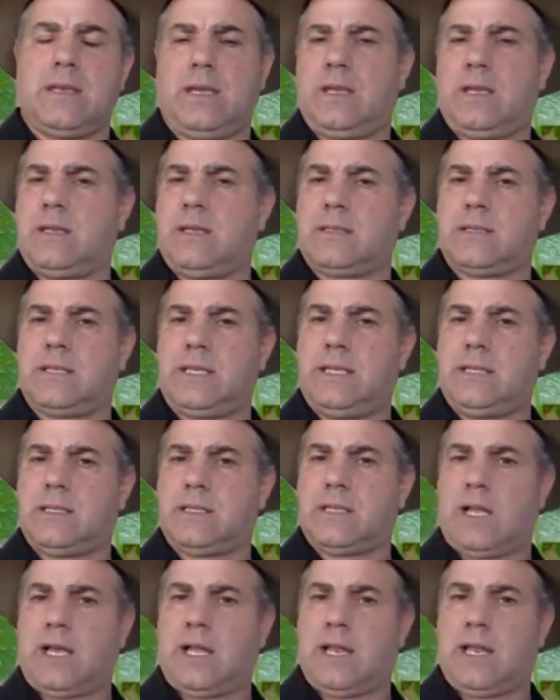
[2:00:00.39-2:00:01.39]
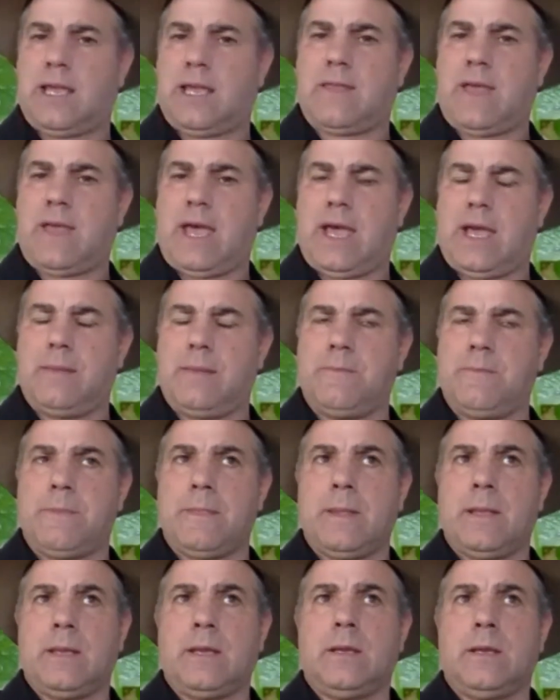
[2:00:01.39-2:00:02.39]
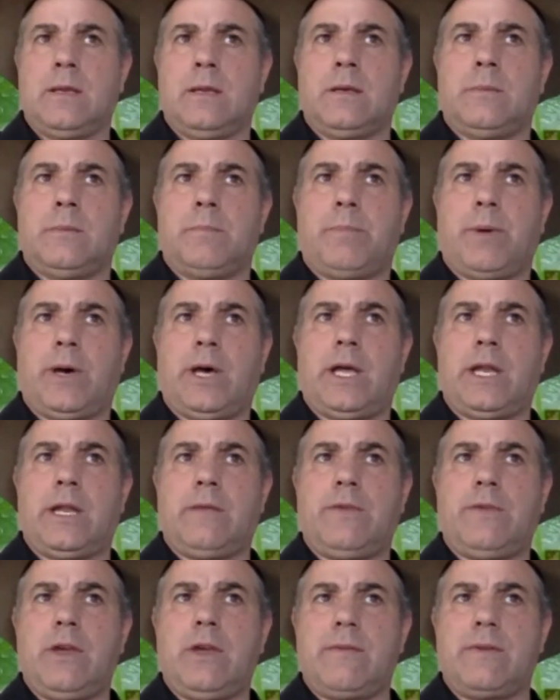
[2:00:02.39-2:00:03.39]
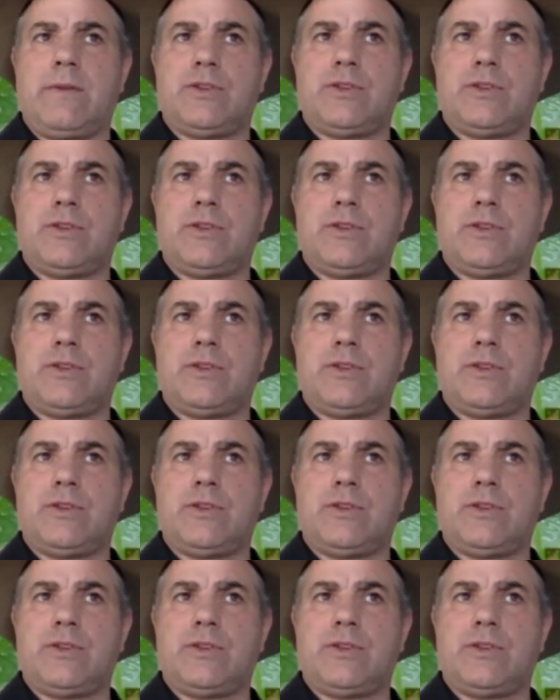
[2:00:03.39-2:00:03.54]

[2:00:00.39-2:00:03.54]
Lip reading: in a seed slot like that. But if you have a